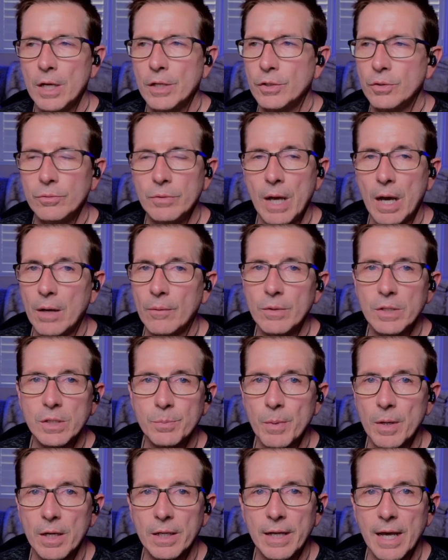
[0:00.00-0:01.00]
do not
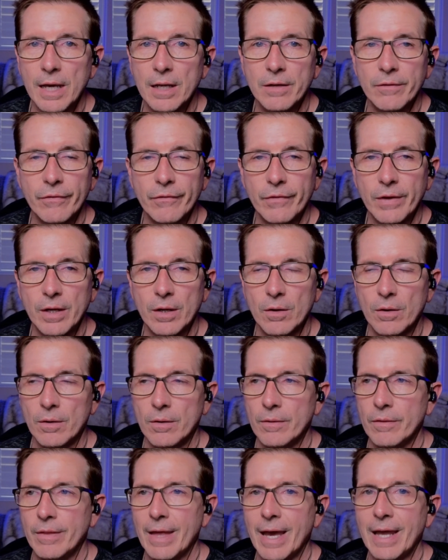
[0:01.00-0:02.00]
respond out of fear.
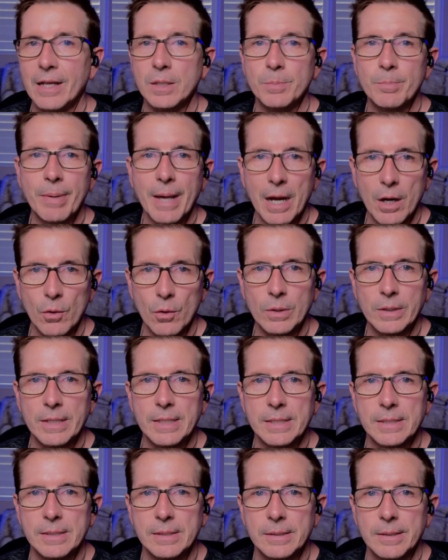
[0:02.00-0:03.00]
That is
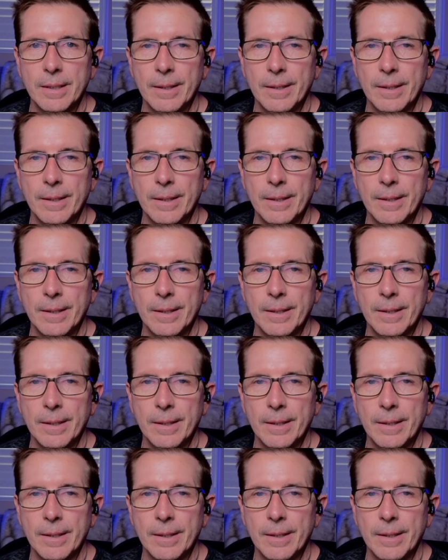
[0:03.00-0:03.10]
powerless.